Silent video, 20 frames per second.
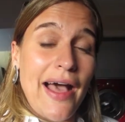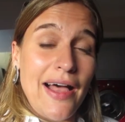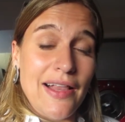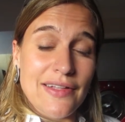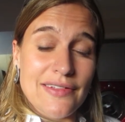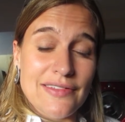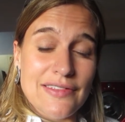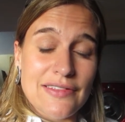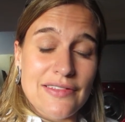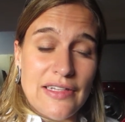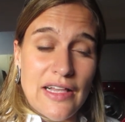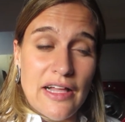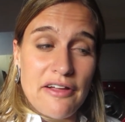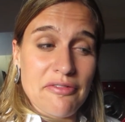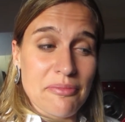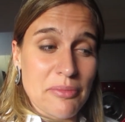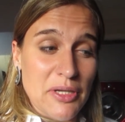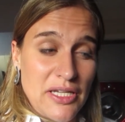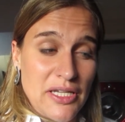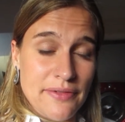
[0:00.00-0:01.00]
Alex has
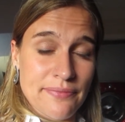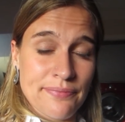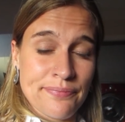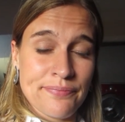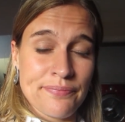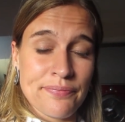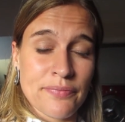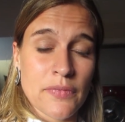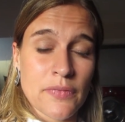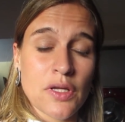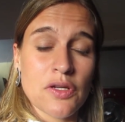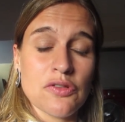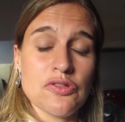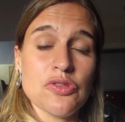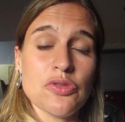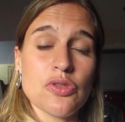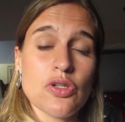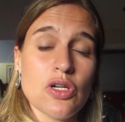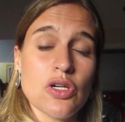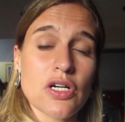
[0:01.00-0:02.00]
left me
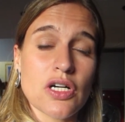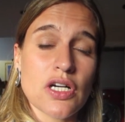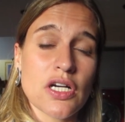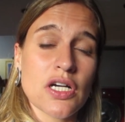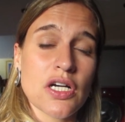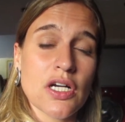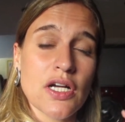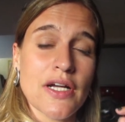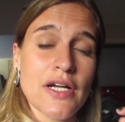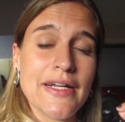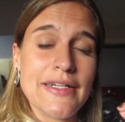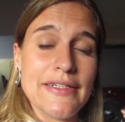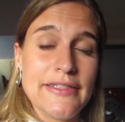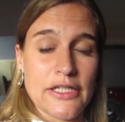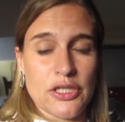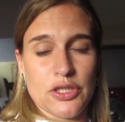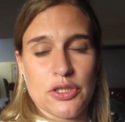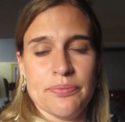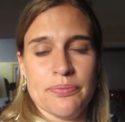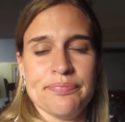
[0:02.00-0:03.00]
to cook
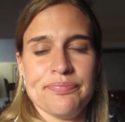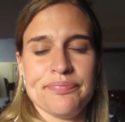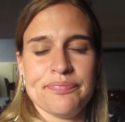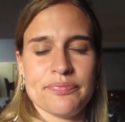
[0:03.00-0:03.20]
dinner.